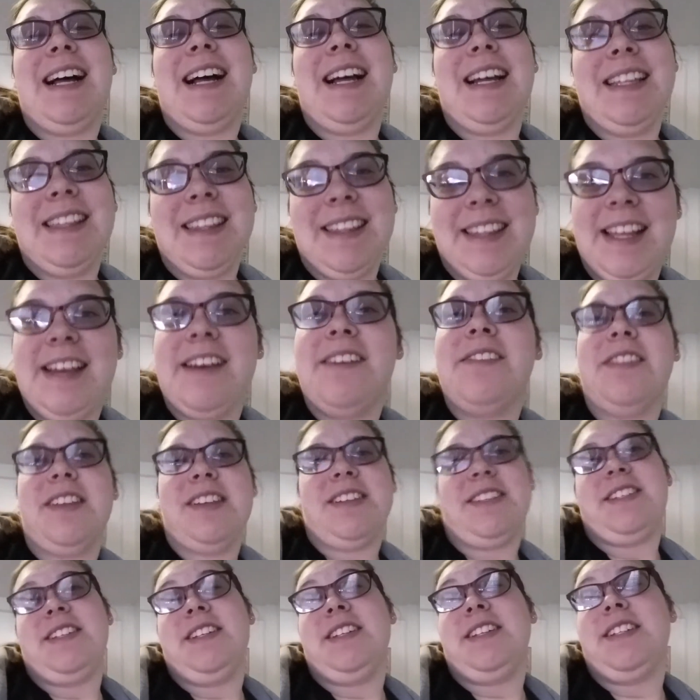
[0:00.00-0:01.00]
I love
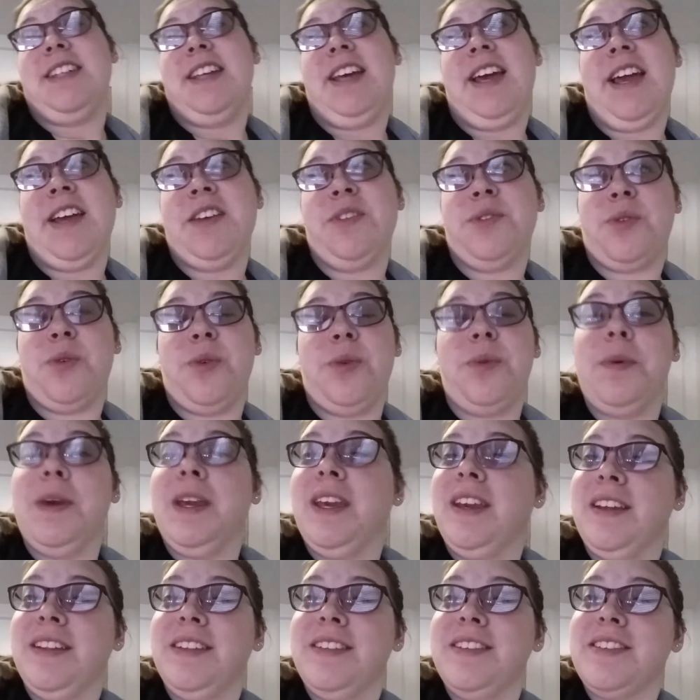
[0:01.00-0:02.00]
listening to high school
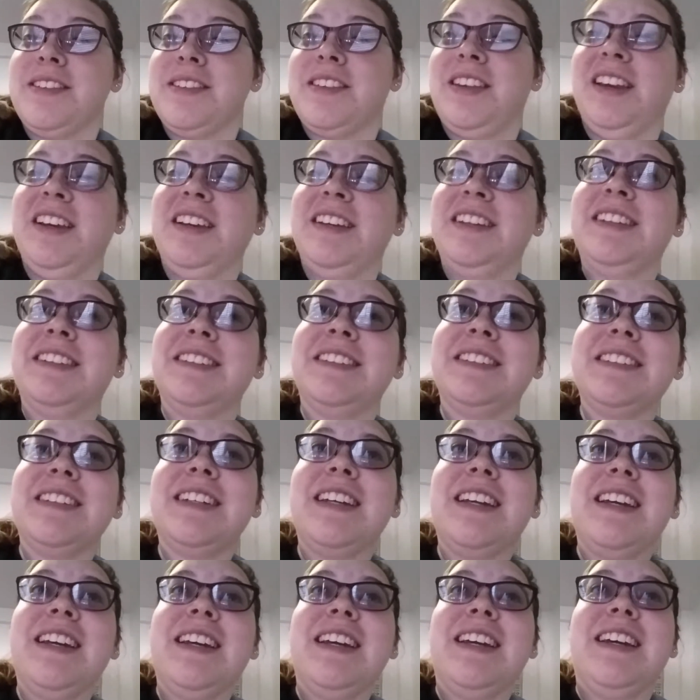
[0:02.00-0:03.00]
bands.
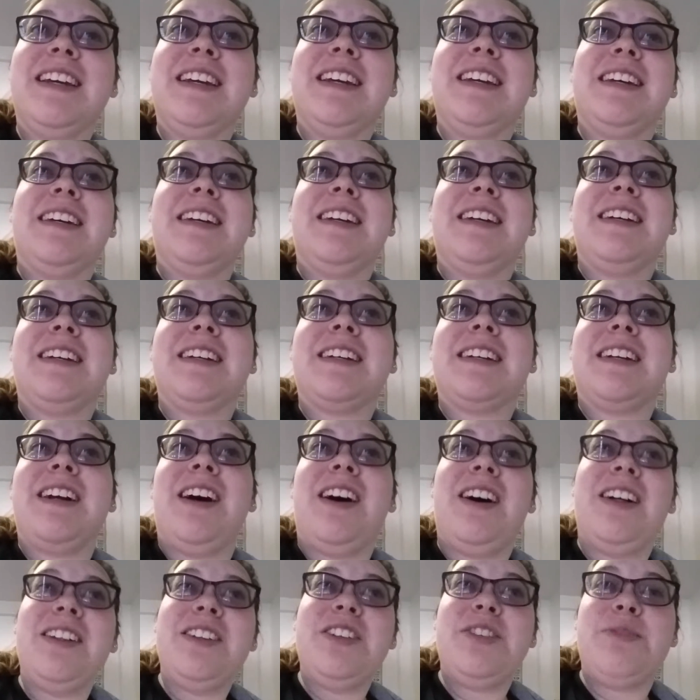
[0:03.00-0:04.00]

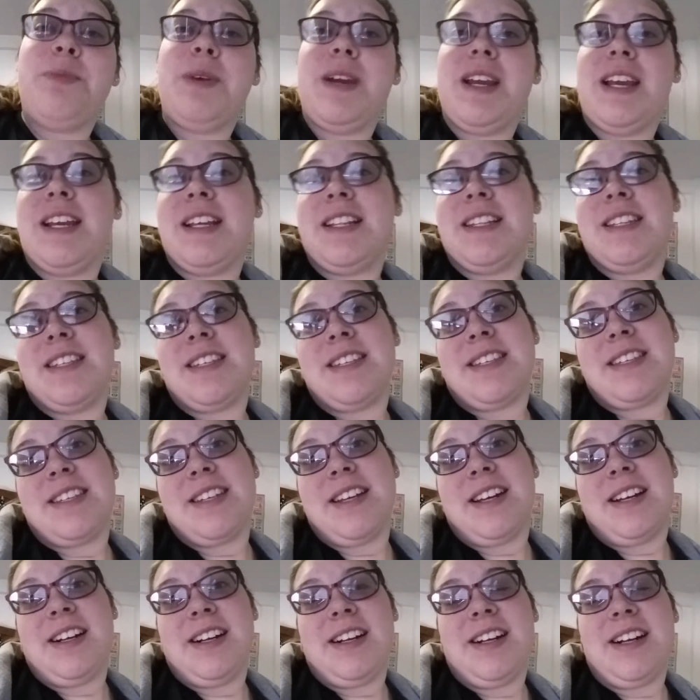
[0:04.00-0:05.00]
College
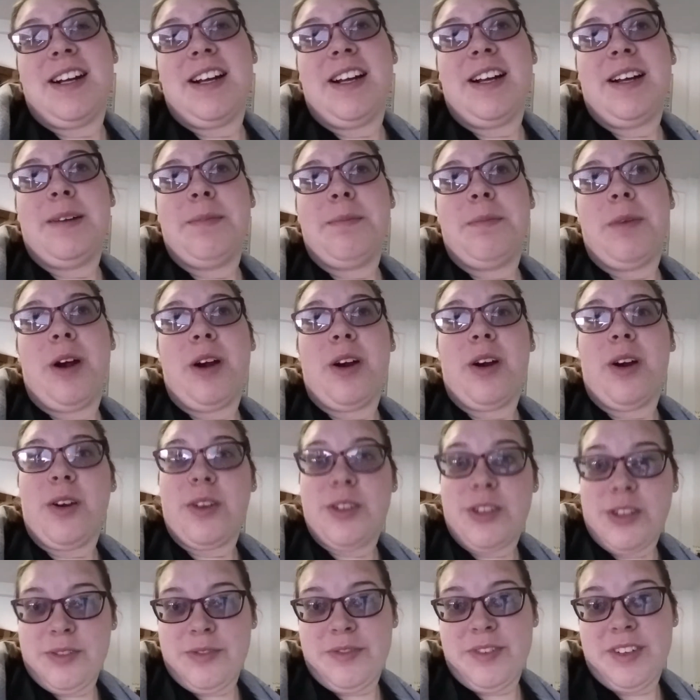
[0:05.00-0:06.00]
bands are
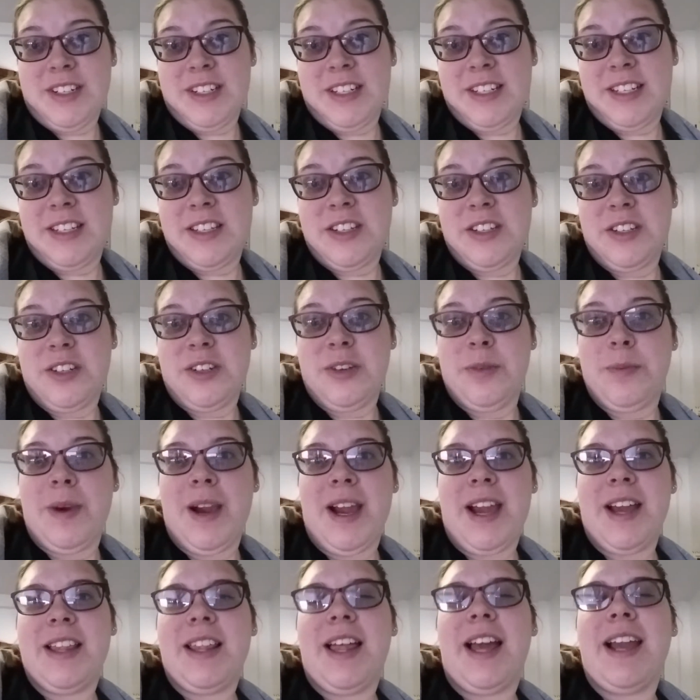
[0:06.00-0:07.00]
also fun to listen to, but
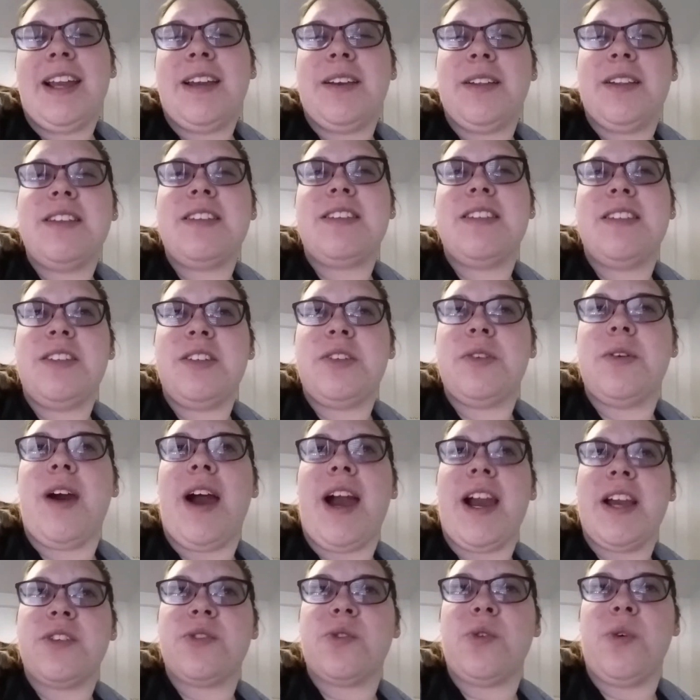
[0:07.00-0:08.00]
I like listening to a
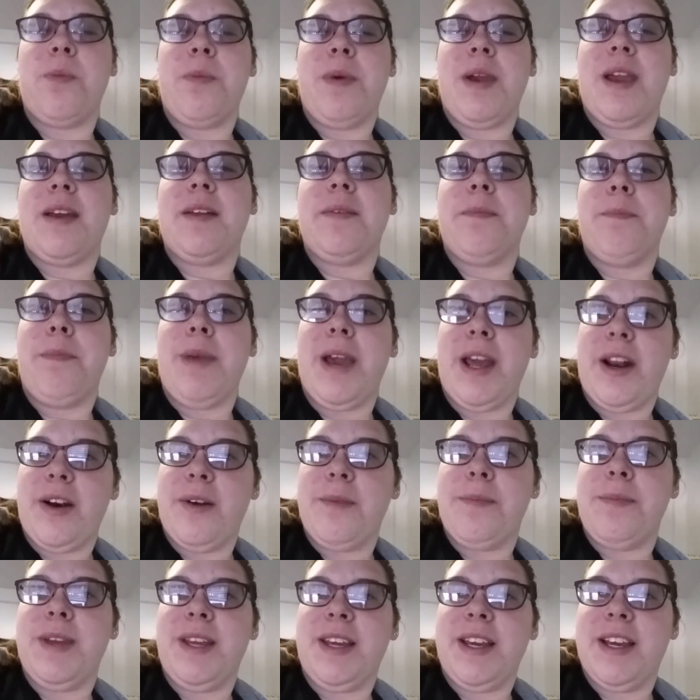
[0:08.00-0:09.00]
high school band
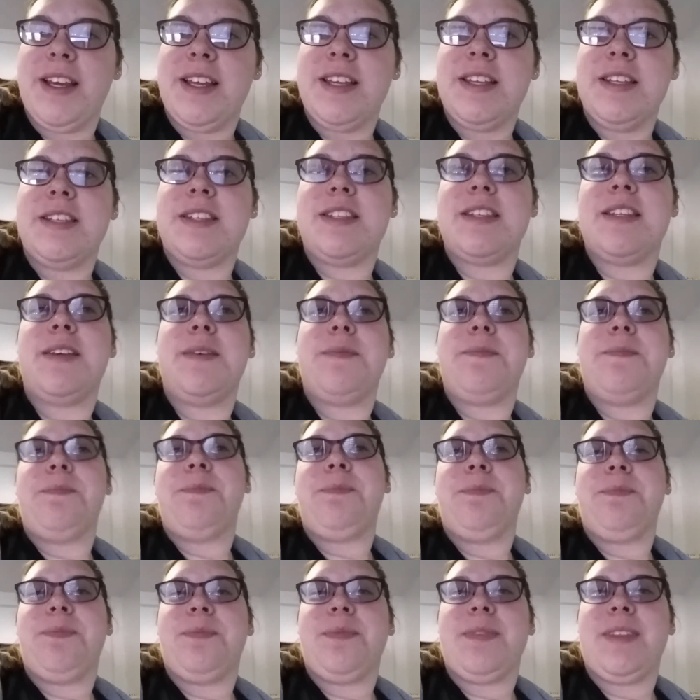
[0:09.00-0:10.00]
better because
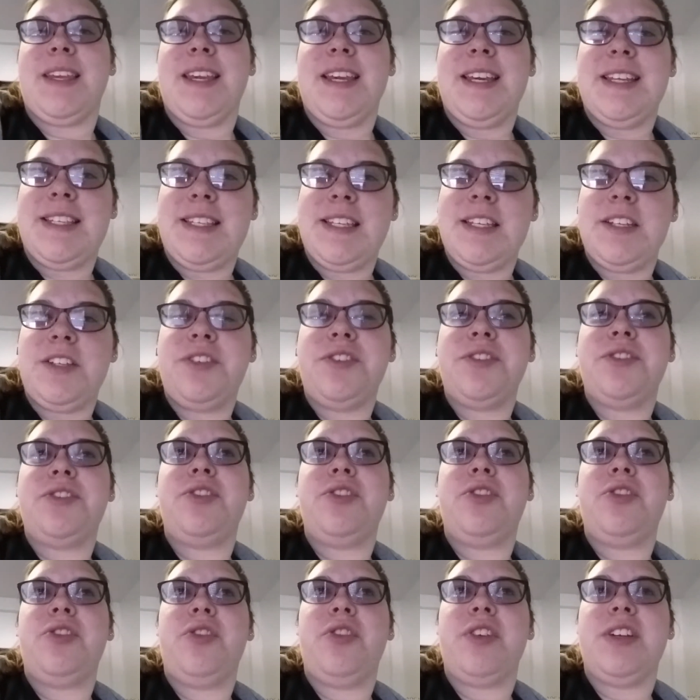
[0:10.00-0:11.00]
it's easier
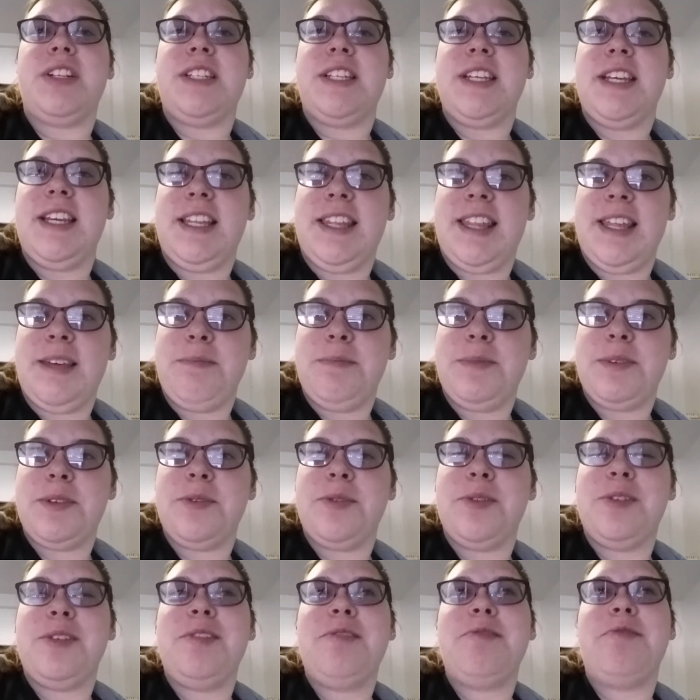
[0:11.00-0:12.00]
to critique them,
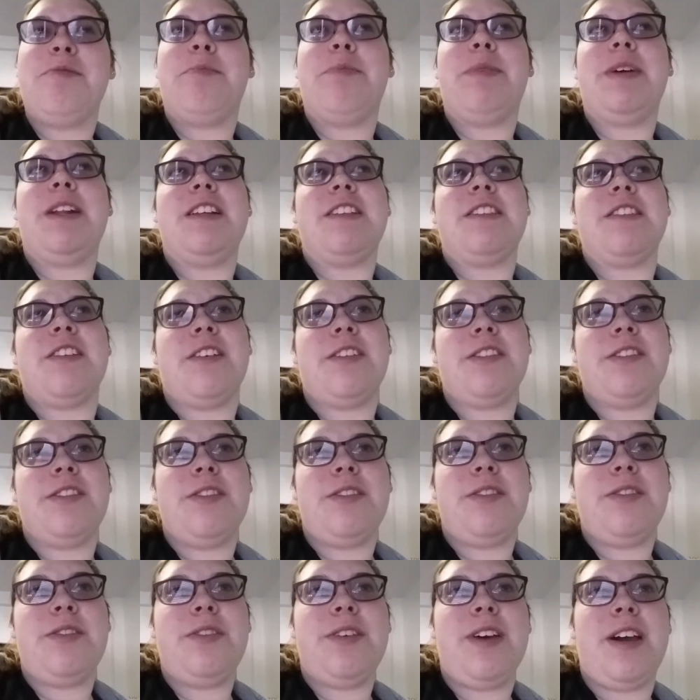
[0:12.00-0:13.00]
sort of, but it's
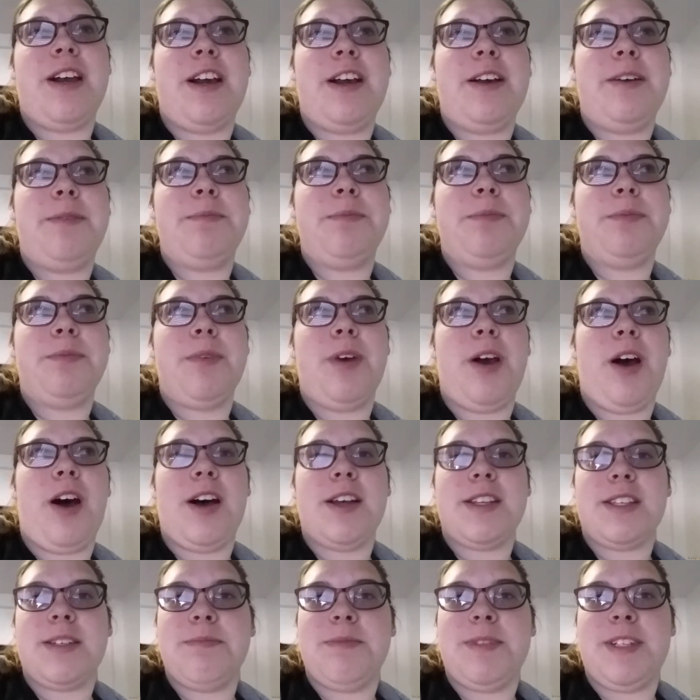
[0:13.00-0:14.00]
also
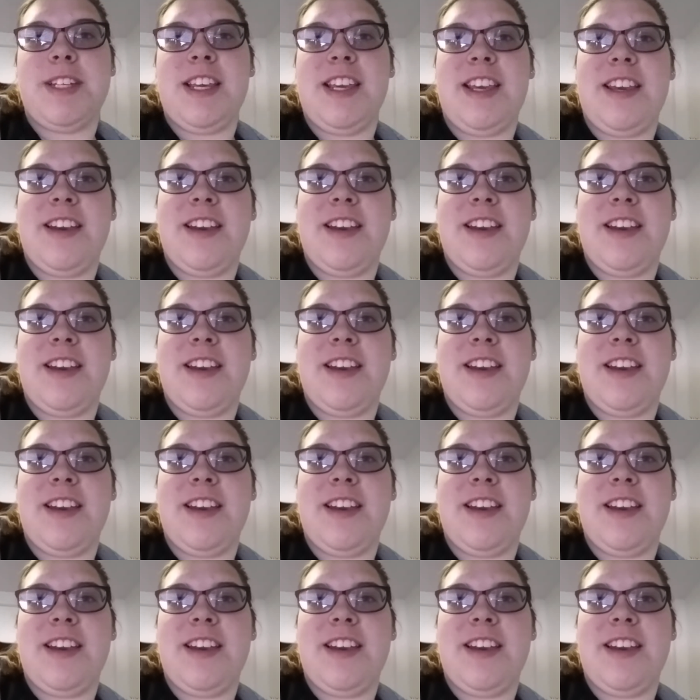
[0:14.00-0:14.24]
awesome to